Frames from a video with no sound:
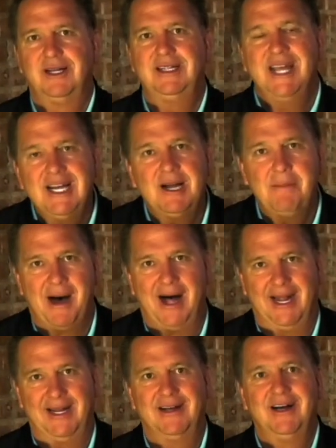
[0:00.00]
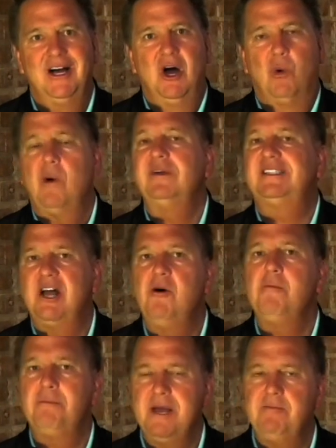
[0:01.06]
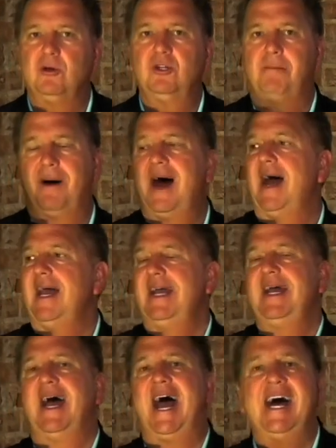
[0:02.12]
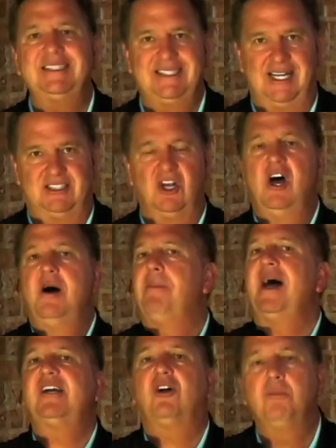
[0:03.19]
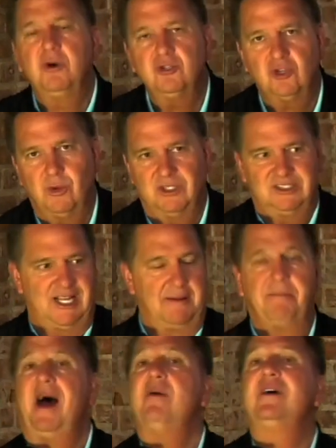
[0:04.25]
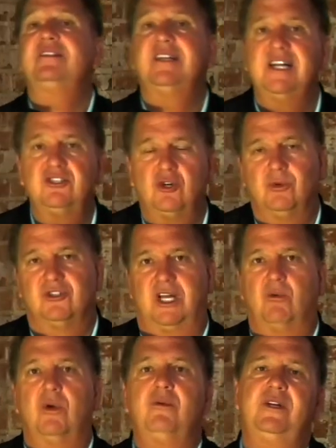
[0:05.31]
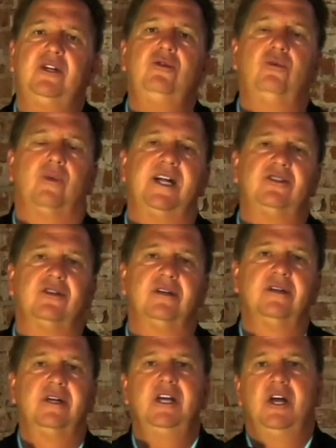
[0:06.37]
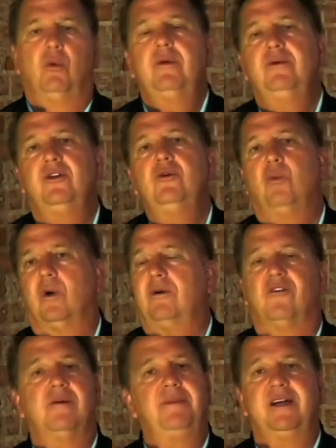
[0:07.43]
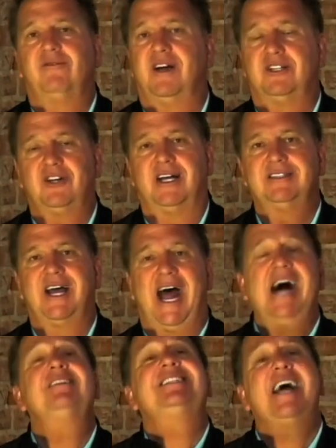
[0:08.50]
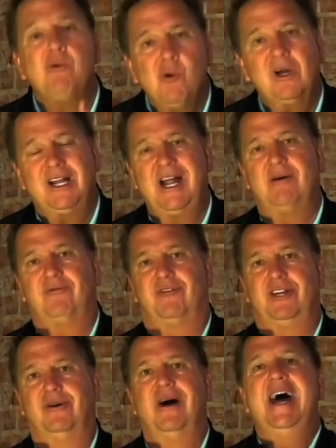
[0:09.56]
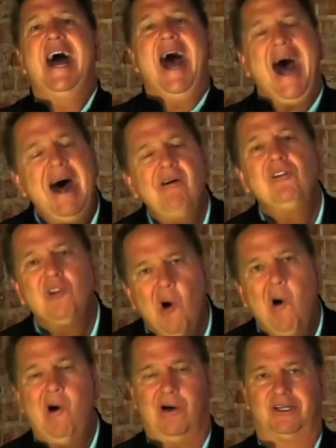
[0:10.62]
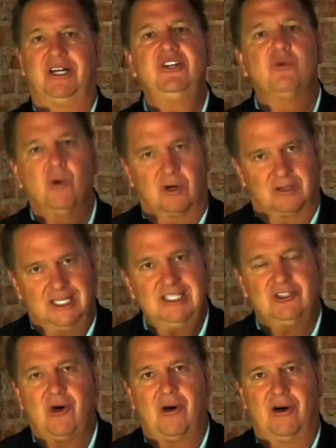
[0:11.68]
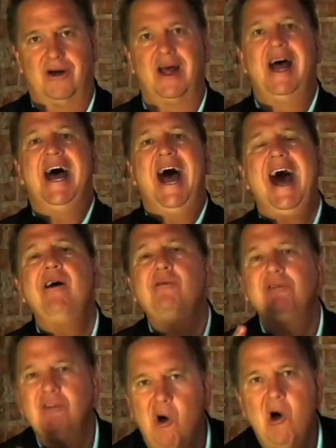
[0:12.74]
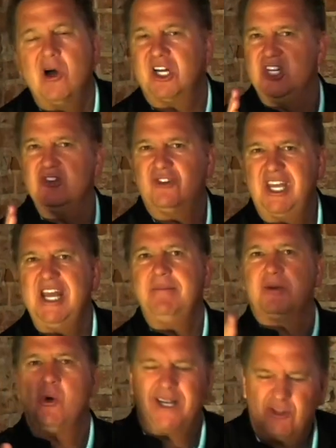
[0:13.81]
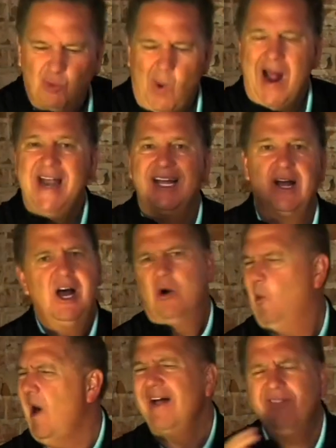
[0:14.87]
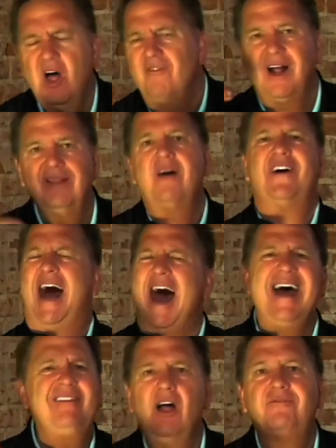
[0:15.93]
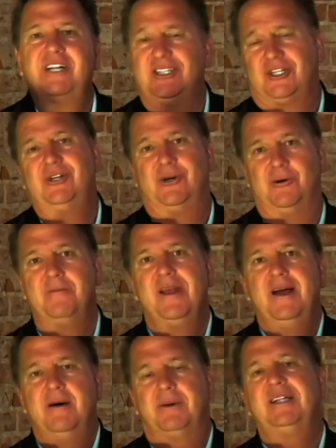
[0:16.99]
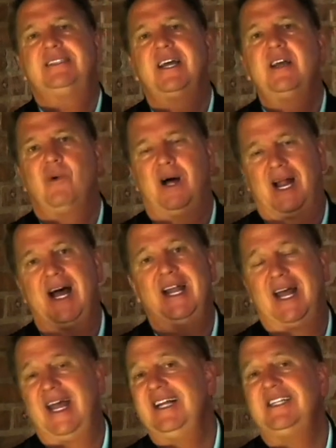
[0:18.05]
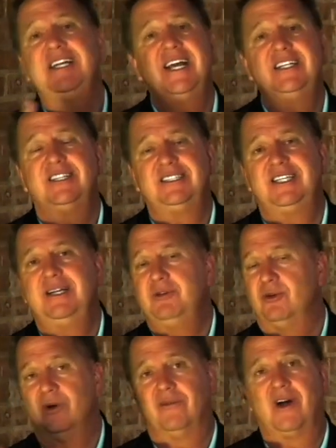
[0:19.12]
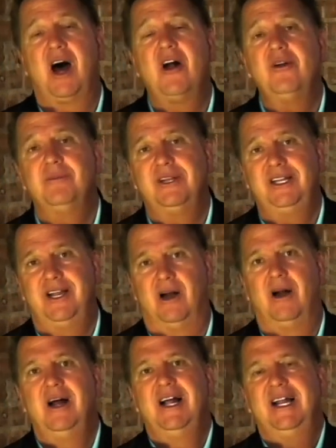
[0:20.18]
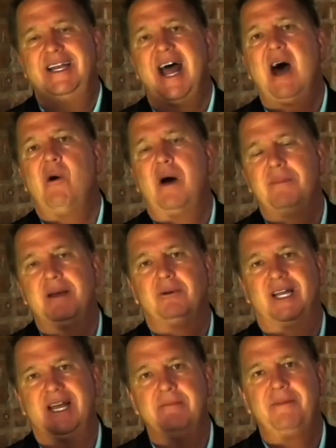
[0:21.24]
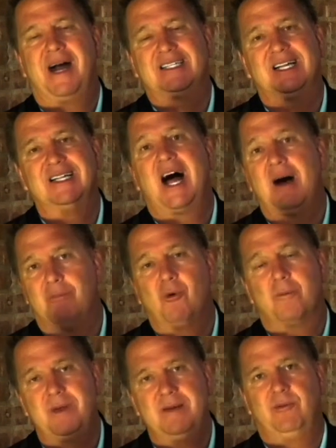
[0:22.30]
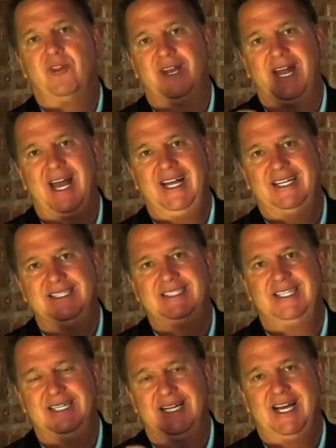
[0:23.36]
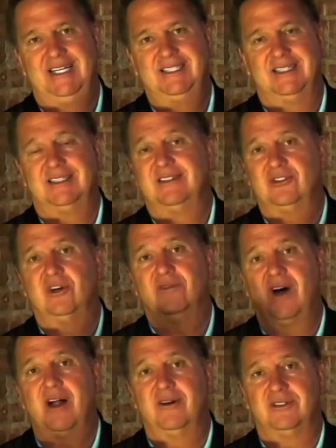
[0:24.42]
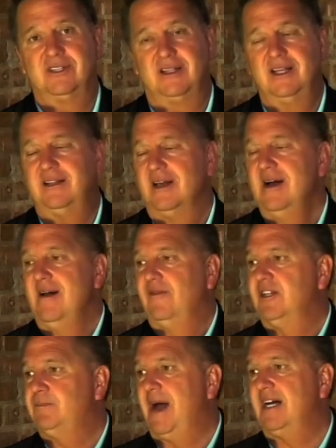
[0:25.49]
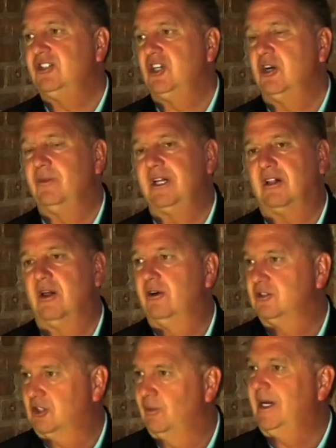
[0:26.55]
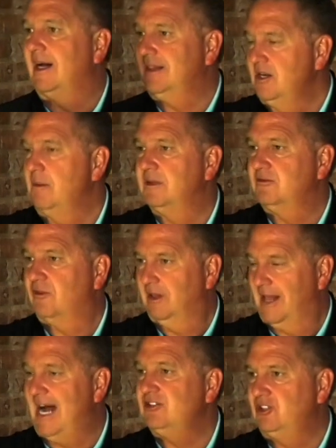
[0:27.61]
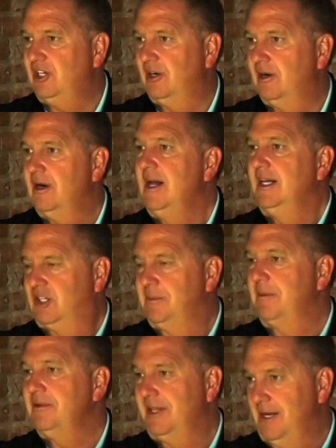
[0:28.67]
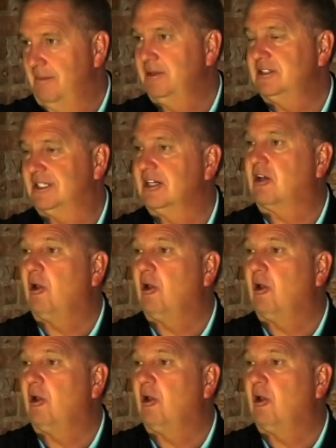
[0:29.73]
Think about it. We're always telling people to buy assets, buy commercial real estate, buy residential real estate. What do we do? Rent. What do we do? Work for a big franchise. How's that working out for you? How long can you work this hard? How long can you keep going grinding it? Well, I love it. I love it. I loved it too. But I tell you what, I had an 18 agent team doing over 100 million a year. Now I'm able to impact a lot more people than 18 agents and serve hundreds. I think this past year we closed. We got the numbers for last year. Do you remember the numbers?